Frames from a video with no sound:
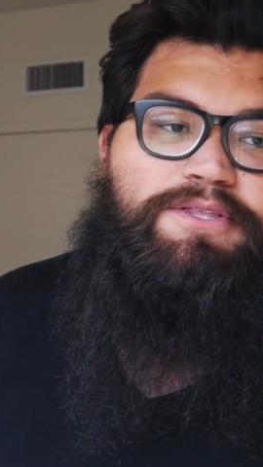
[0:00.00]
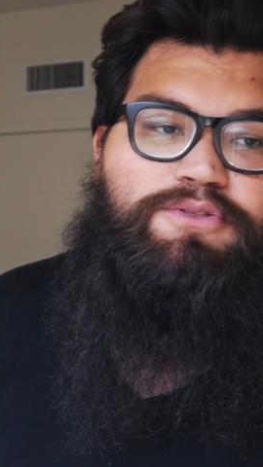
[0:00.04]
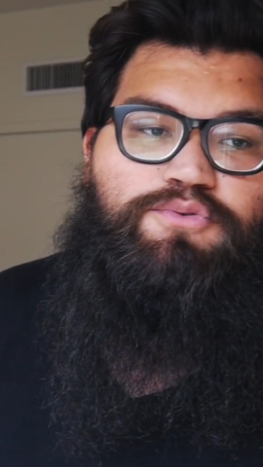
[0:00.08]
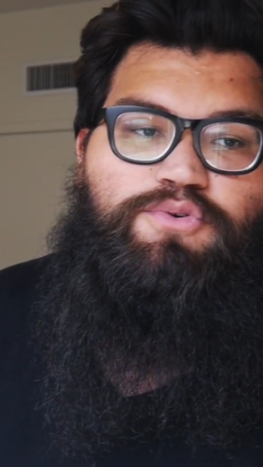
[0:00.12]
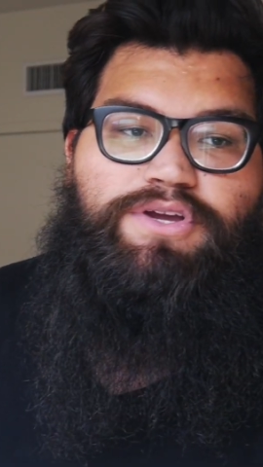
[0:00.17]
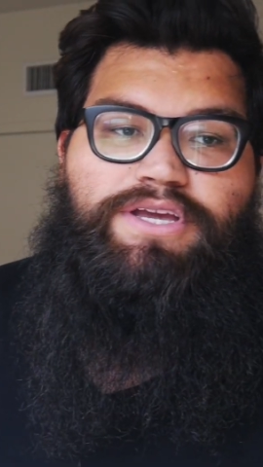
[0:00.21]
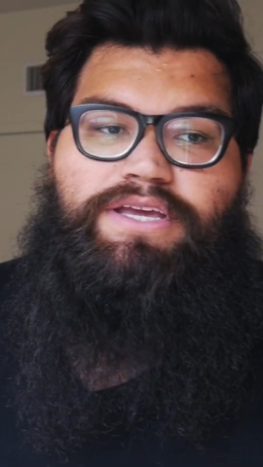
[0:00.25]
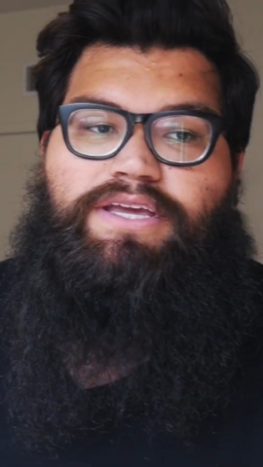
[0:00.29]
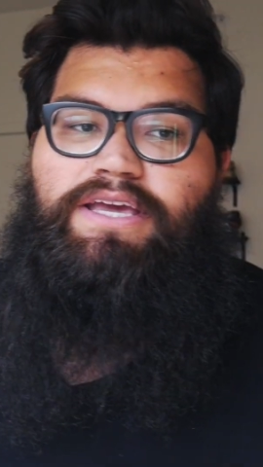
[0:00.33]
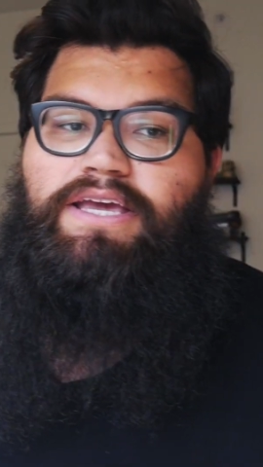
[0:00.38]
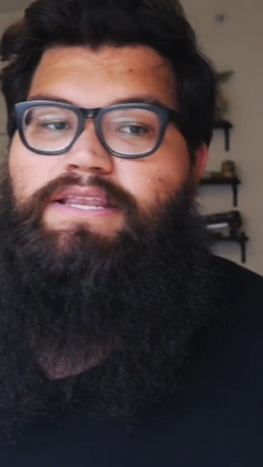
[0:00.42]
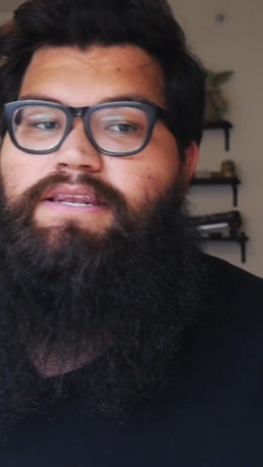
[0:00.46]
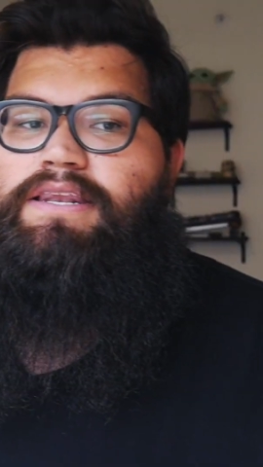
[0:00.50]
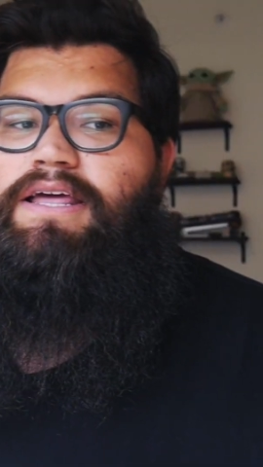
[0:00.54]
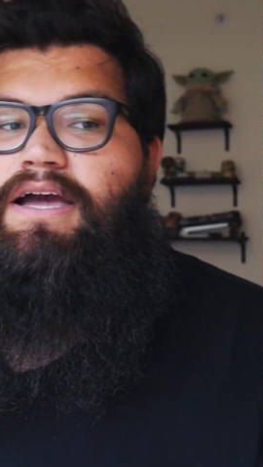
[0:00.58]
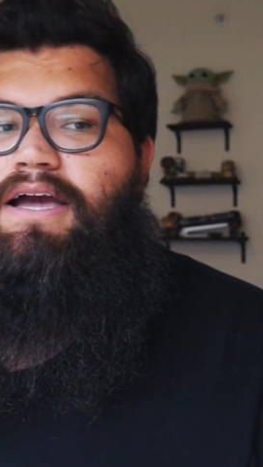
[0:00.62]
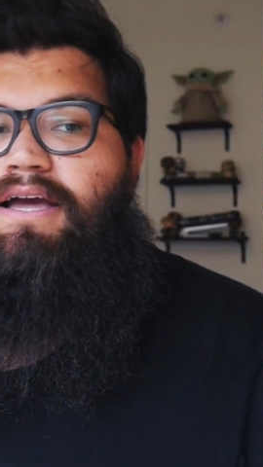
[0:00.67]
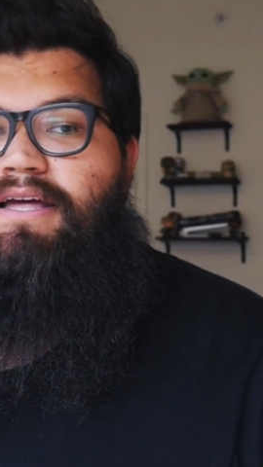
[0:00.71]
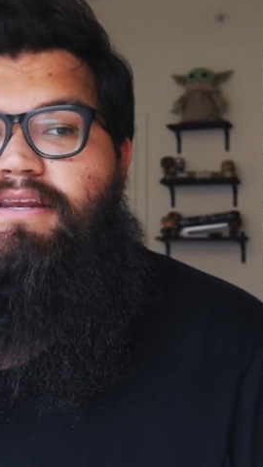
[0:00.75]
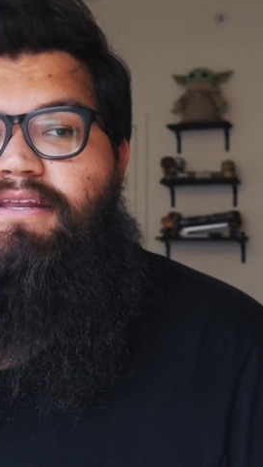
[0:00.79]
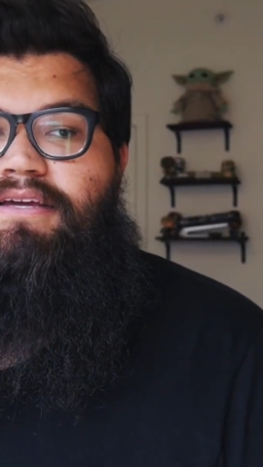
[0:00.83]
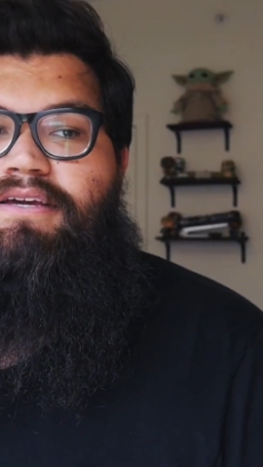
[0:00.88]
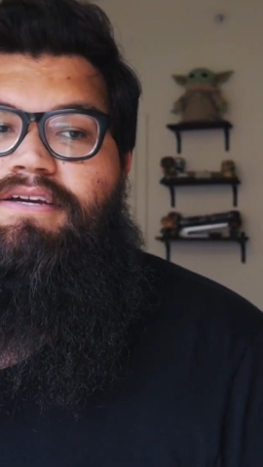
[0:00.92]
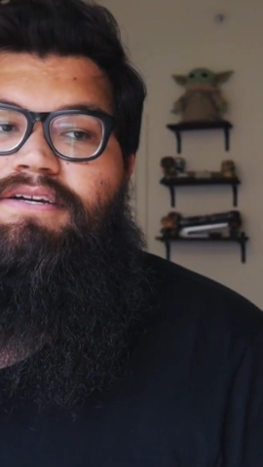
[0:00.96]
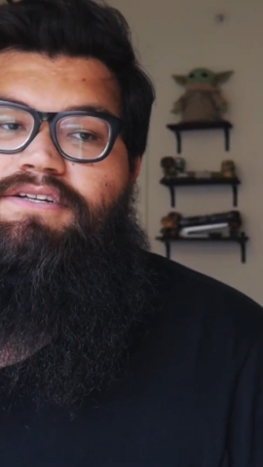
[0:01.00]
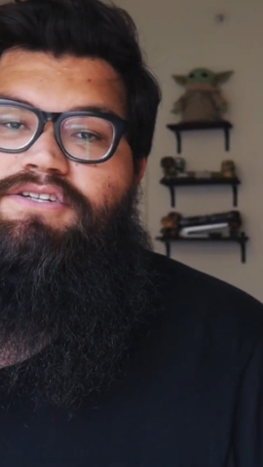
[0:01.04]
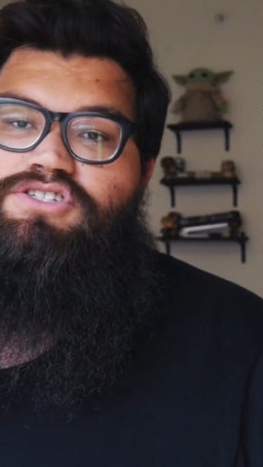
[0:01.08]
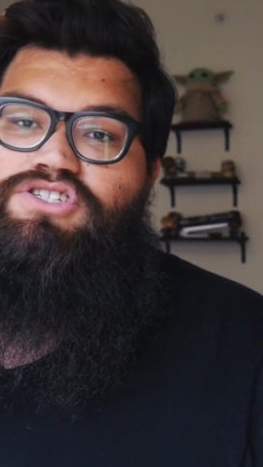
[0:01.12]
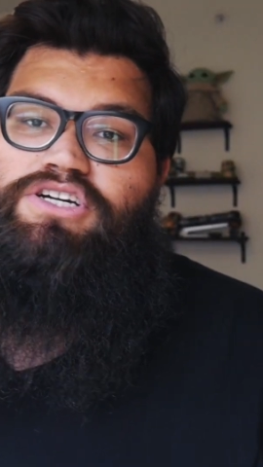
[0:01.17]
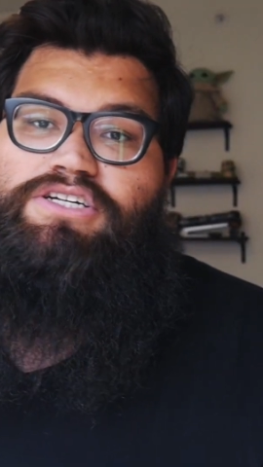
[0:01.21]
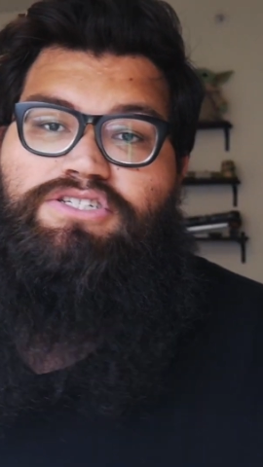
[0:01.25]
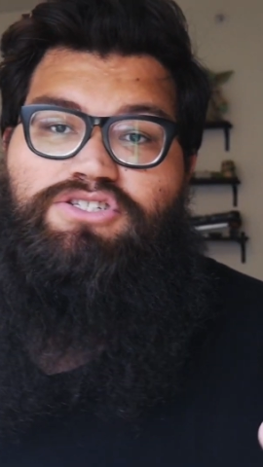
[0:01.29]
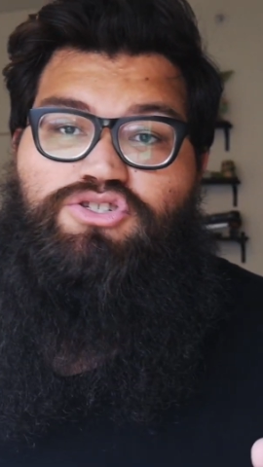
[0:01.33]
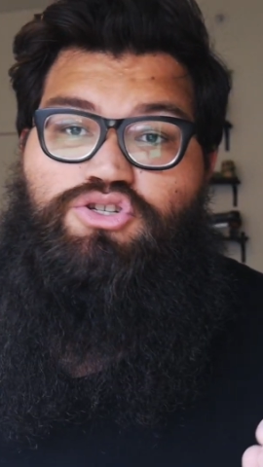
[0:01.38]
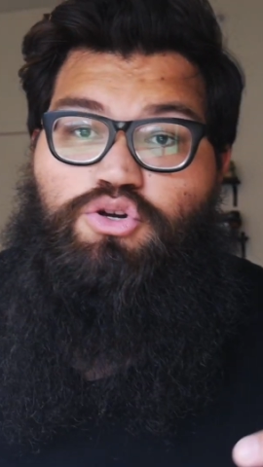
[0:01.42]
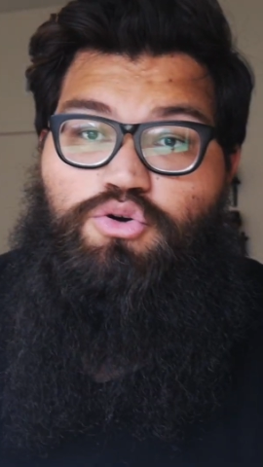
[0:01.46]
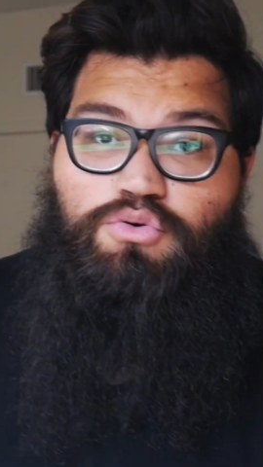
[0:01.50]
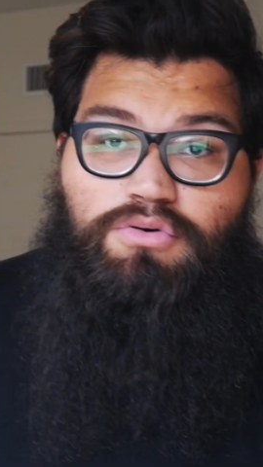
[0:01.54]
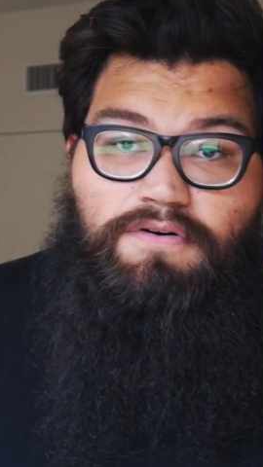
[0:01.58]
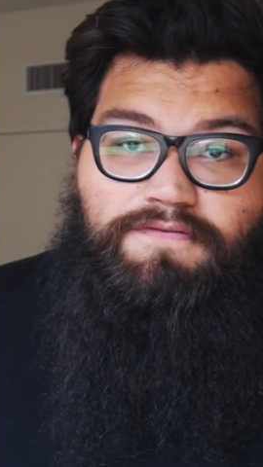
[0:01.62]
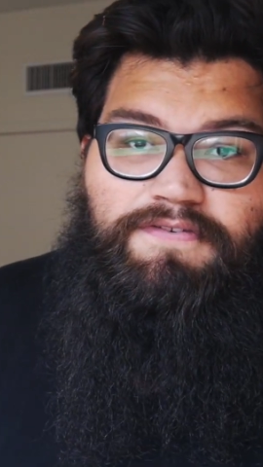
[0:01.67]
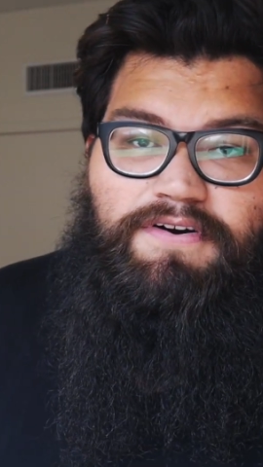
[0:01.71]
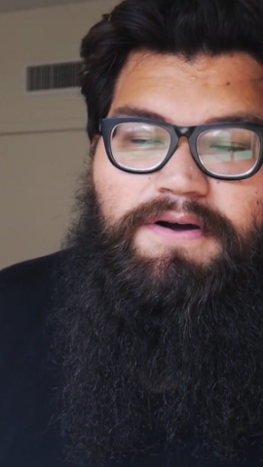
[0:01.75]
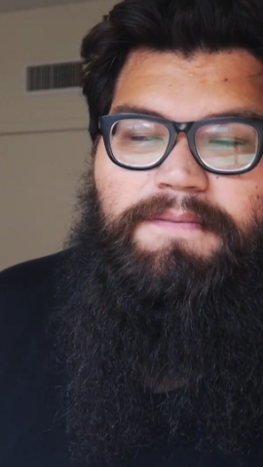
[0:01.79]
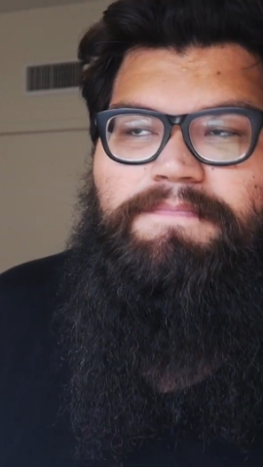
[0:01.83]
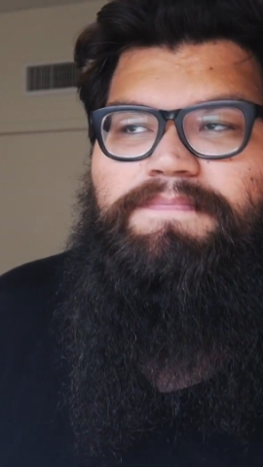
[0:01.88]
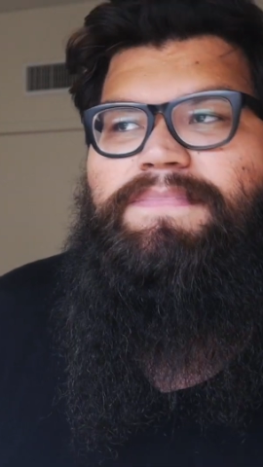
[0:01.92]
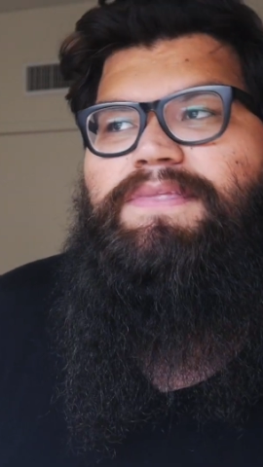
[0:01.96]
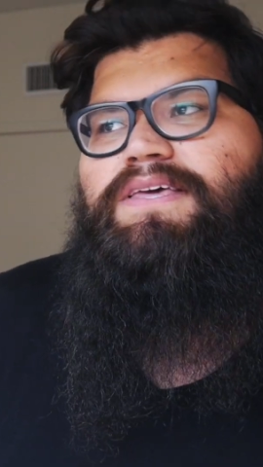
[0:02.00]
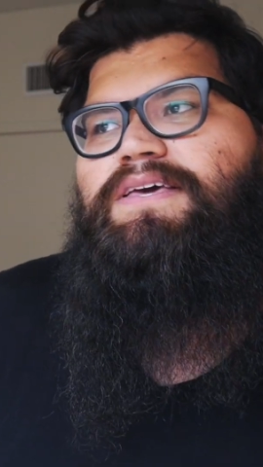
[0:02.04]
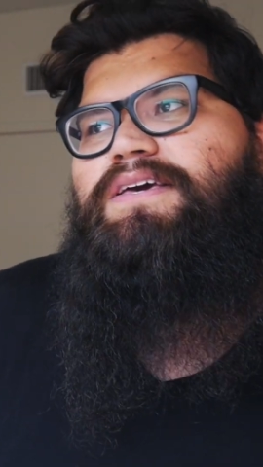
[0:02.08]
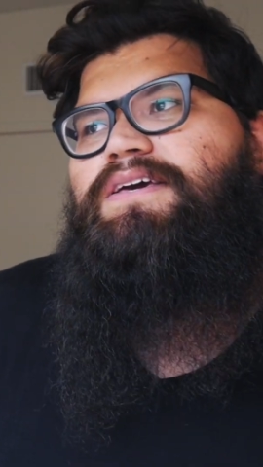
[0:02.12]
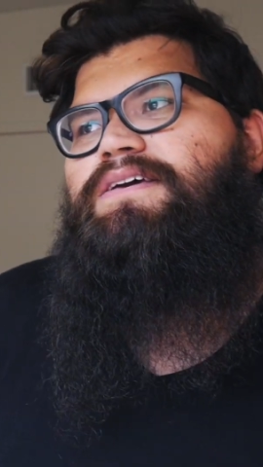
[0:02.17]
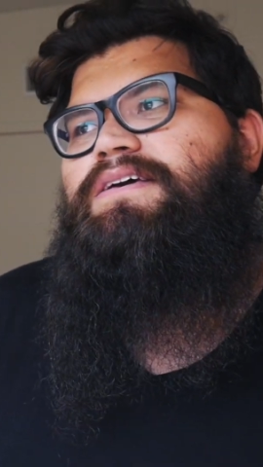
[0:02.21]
3 and not just 2 of them.